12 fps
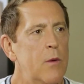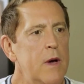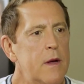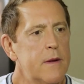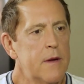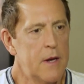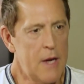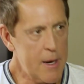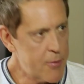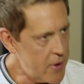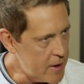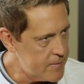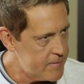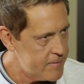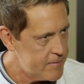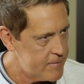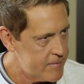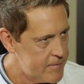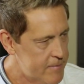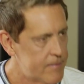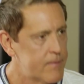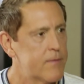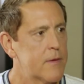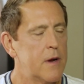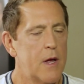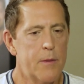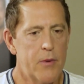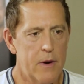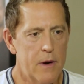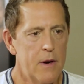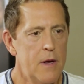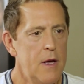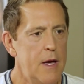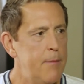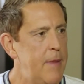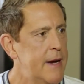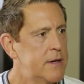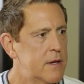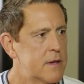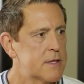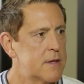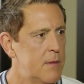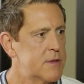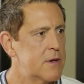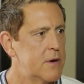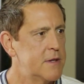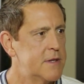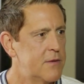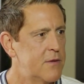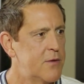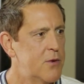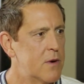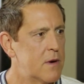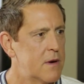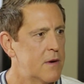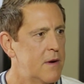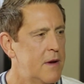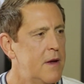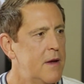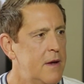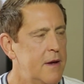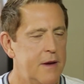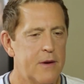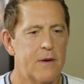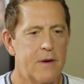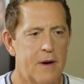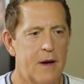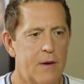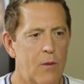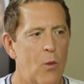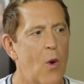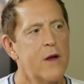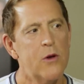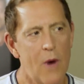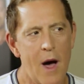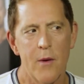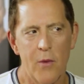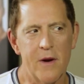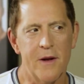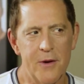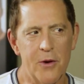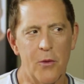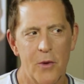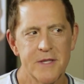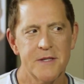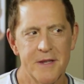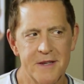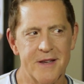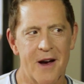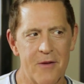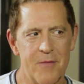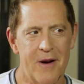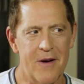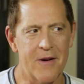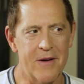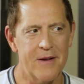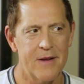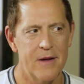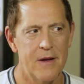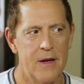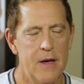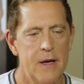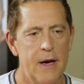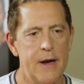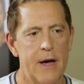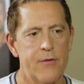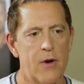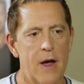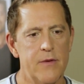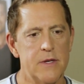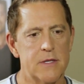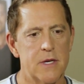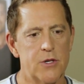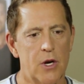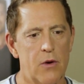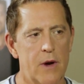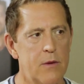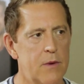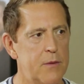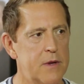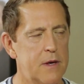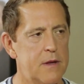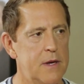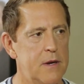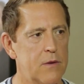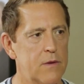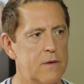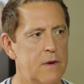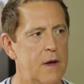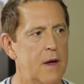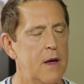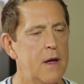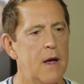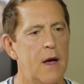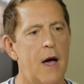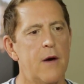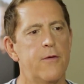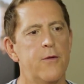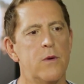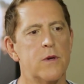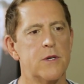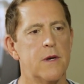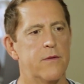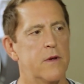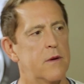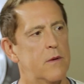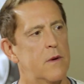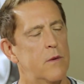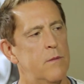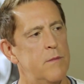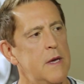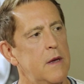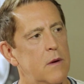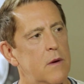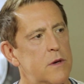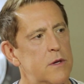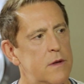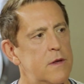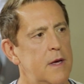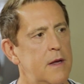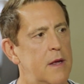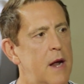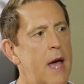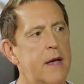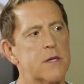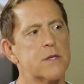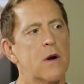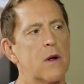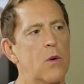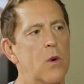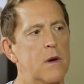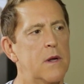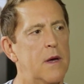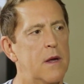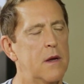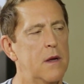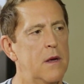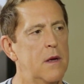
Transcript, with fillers: Well, a lot of prayer. A lot of prayer. And back to Psalms 37 4. You know, what do I want to do? What's the desire of my heart? Mm-hmm. And after having such a great run with cathedrals, how foolish of it, me to think that I could start a quartet